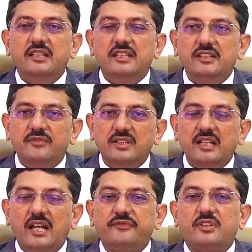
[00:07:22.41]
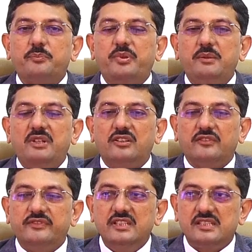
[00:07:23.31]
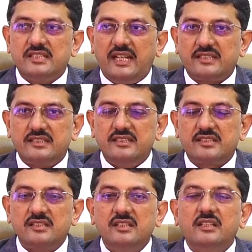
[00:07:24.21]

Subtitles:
even after payment of these taxes,